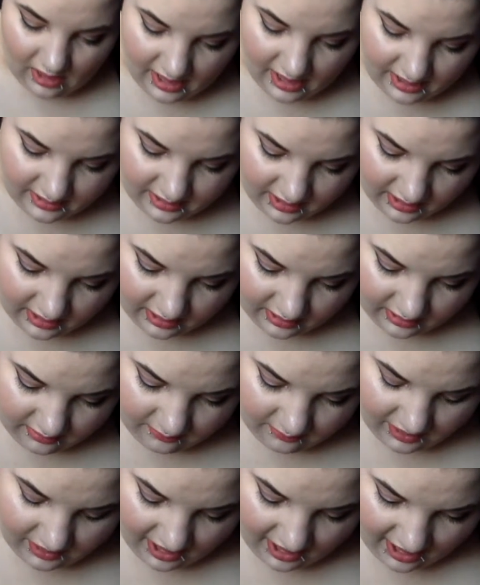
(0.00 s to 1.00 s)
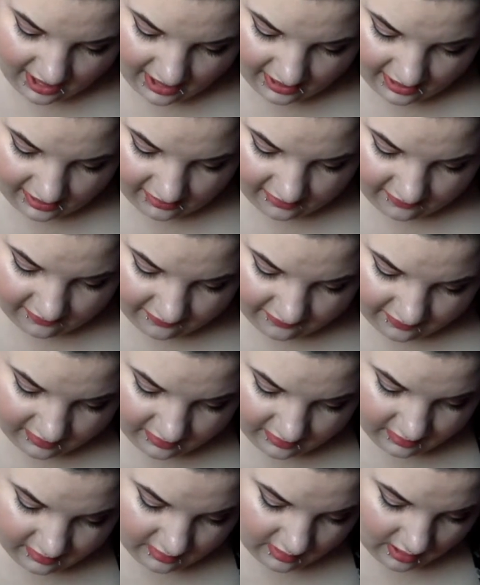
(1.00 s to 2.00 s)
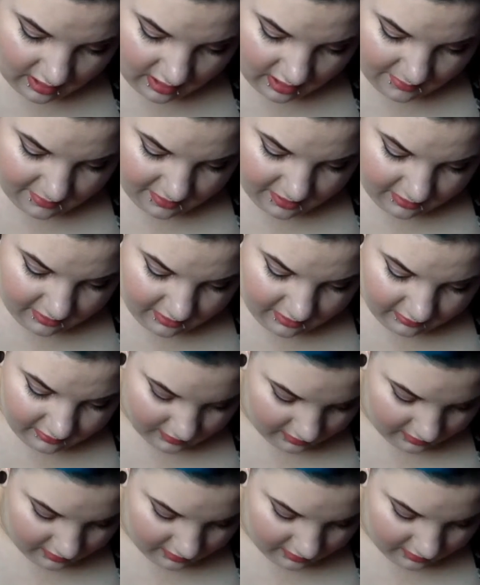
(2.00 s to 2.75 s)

And then we have Armor,